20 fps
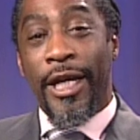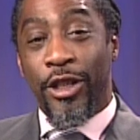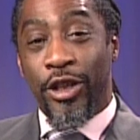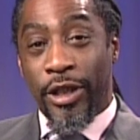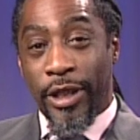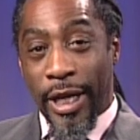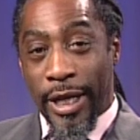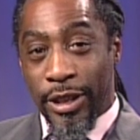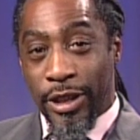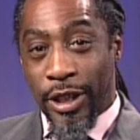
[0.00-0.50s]

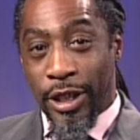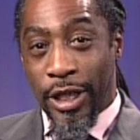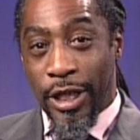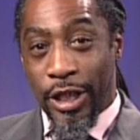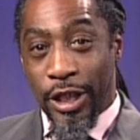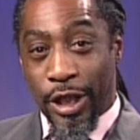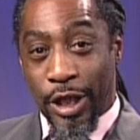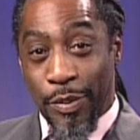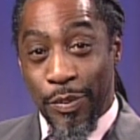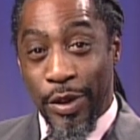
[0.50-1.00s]
Education in
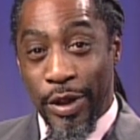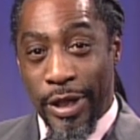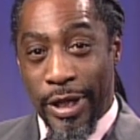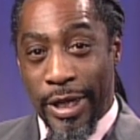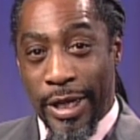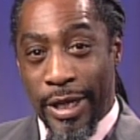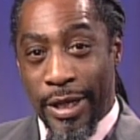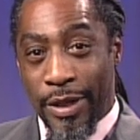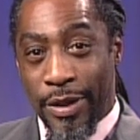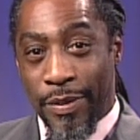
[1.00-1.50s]
the
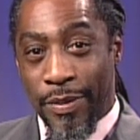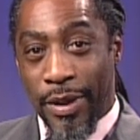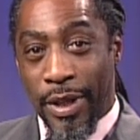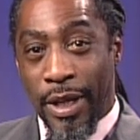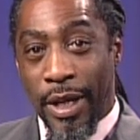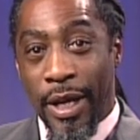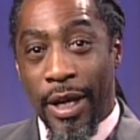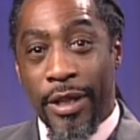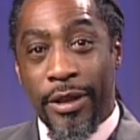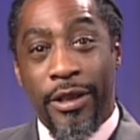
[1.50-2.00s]
Community.
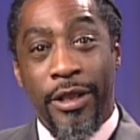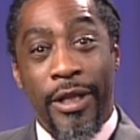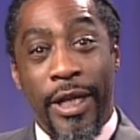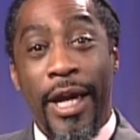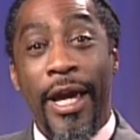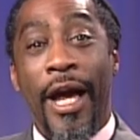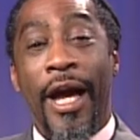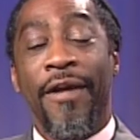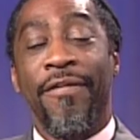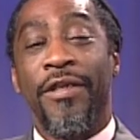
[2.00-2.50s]
And
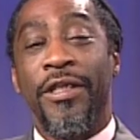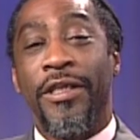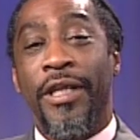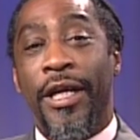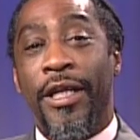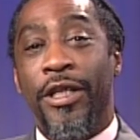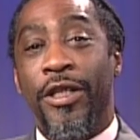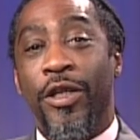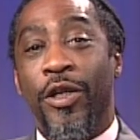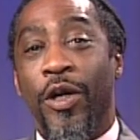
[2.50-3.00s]
today I've
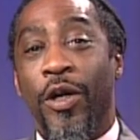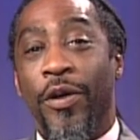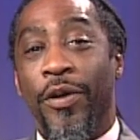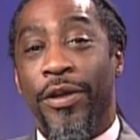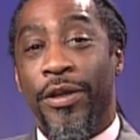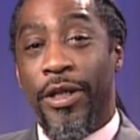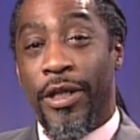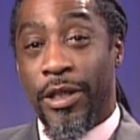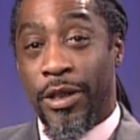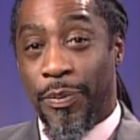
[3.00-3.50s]
decided to call
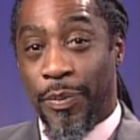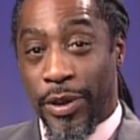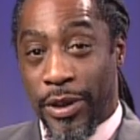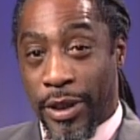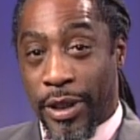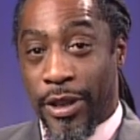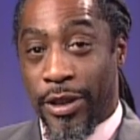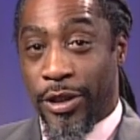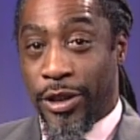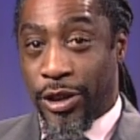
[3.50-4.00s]
this
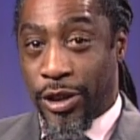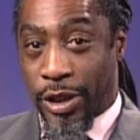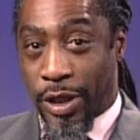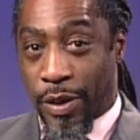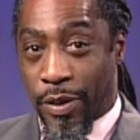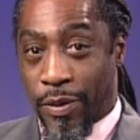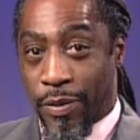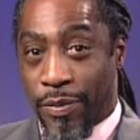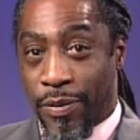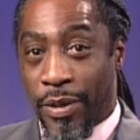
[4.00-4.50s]
particular
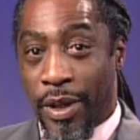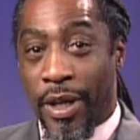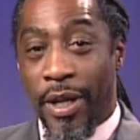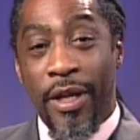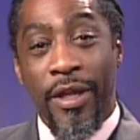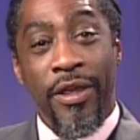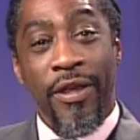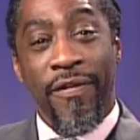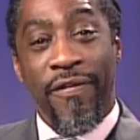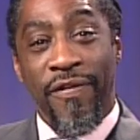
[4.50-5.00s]
show
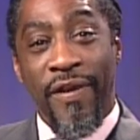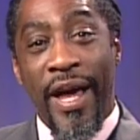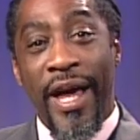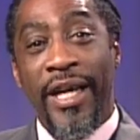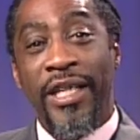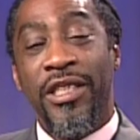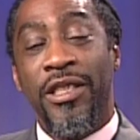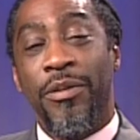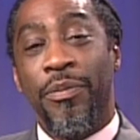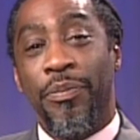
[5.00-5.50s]
The
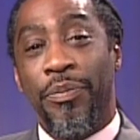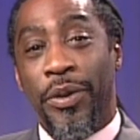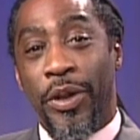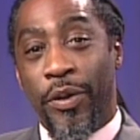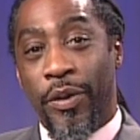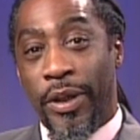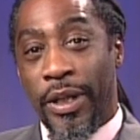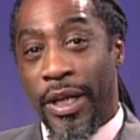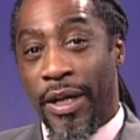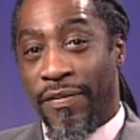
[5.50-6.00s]
Vast
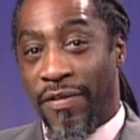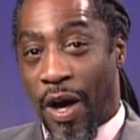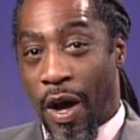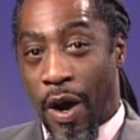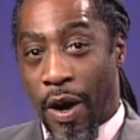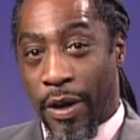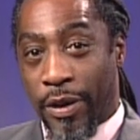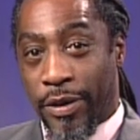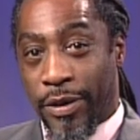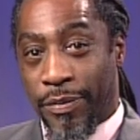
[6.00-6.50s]
Beauty of
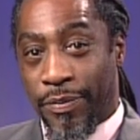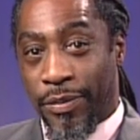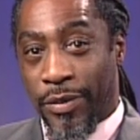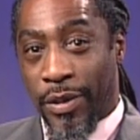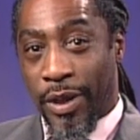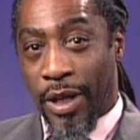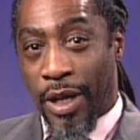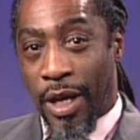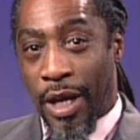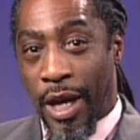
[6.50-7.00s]
Art.
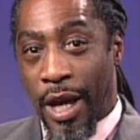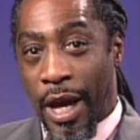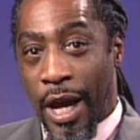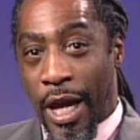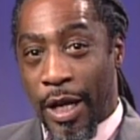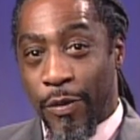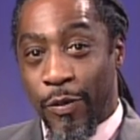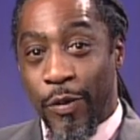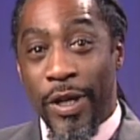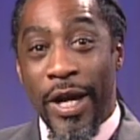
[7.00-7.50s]

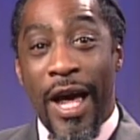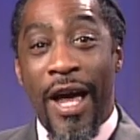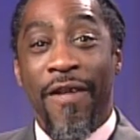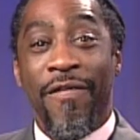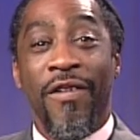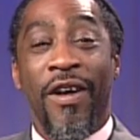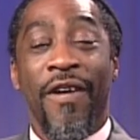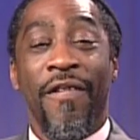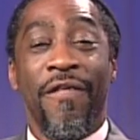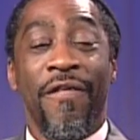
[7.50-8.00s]
And we
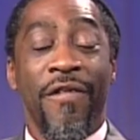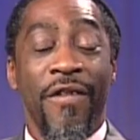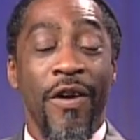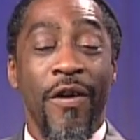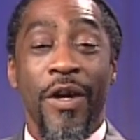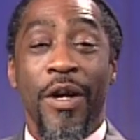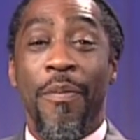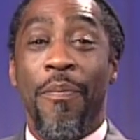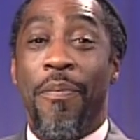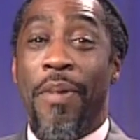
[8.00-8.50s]
have a
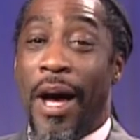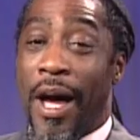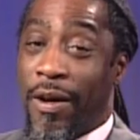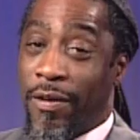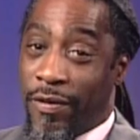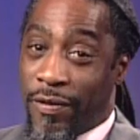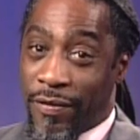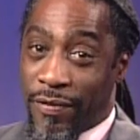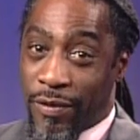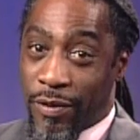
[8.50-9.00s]
very
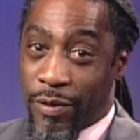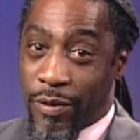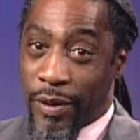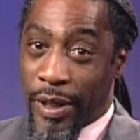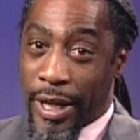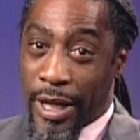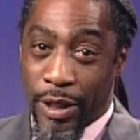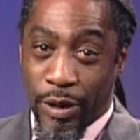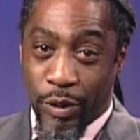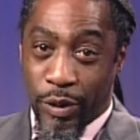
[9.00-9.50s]
powerful,
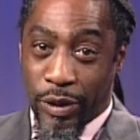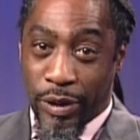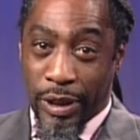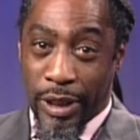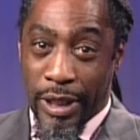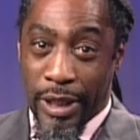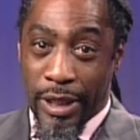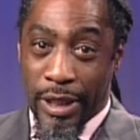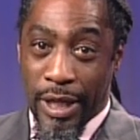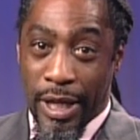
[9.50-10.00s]

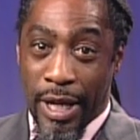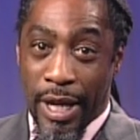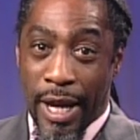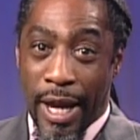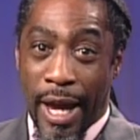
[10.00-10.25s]
interesting,